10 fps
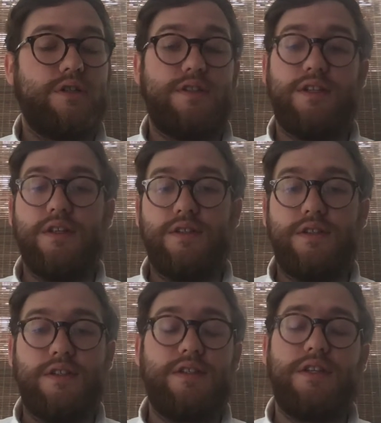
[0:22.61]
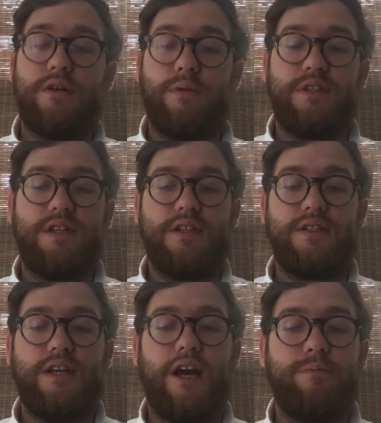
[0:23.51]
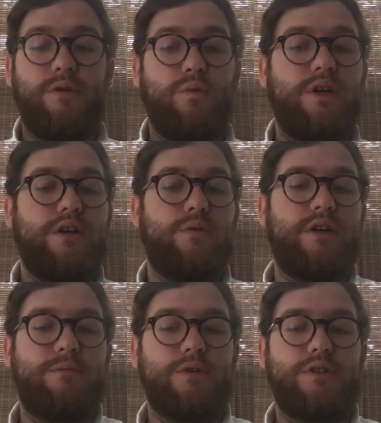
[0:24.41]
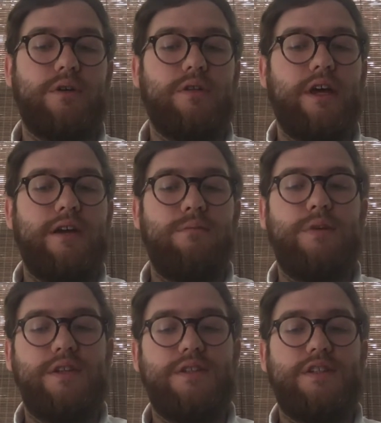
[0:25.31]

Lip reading: sense to stick with desktop and where QuickBooks Online beats